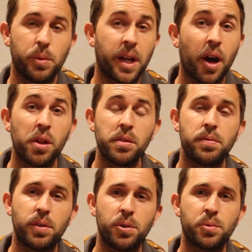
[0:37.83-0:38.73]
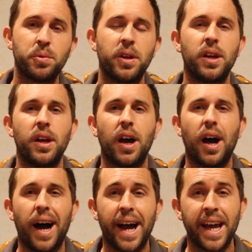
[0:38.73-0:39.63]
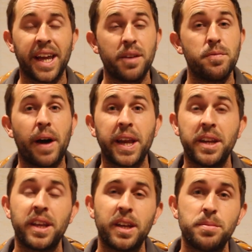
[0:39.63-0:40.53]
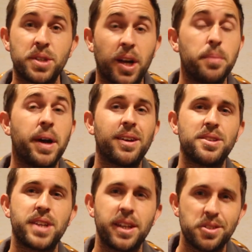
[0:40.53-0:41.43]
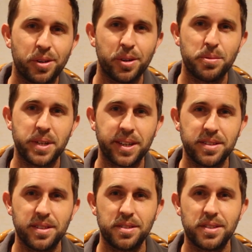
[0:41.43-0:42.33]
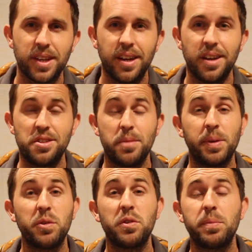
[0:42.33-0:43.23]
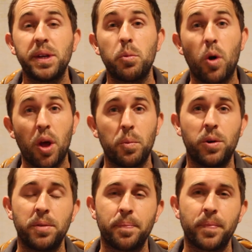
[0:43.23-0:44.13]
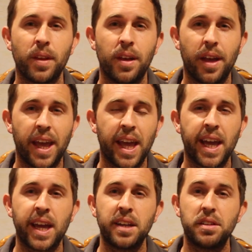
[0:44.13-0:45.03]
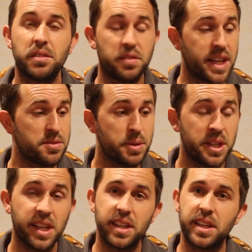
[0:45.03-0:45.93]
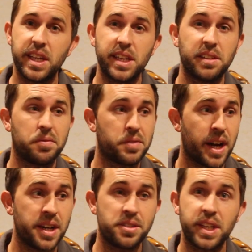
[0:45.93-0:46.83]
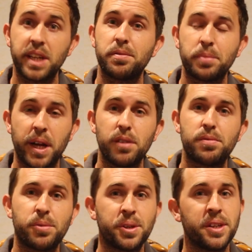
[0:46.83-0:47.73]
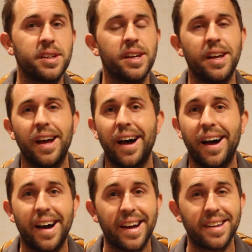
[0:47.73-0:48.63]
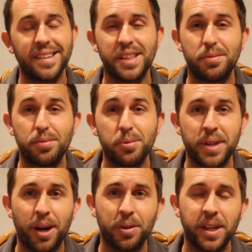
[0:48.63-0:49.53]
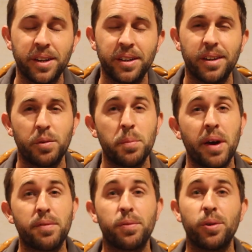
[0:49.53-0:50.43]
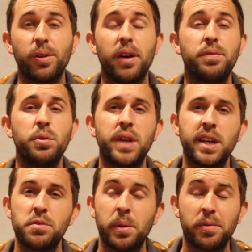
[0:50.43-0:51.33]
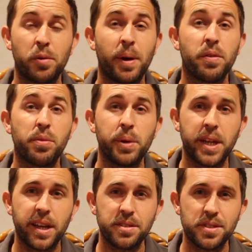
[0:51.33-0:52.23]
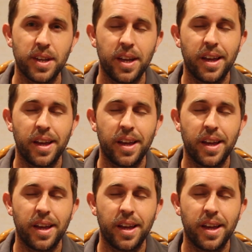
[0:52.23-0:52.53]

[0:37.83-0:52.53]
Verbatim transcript: We got on the phone. I invited him to come down to San Antonio, Texas to meet with me one on one. And that's what he did. He got a ticket from California. Uh, he flew down here. We met for a few days. We met for about three days.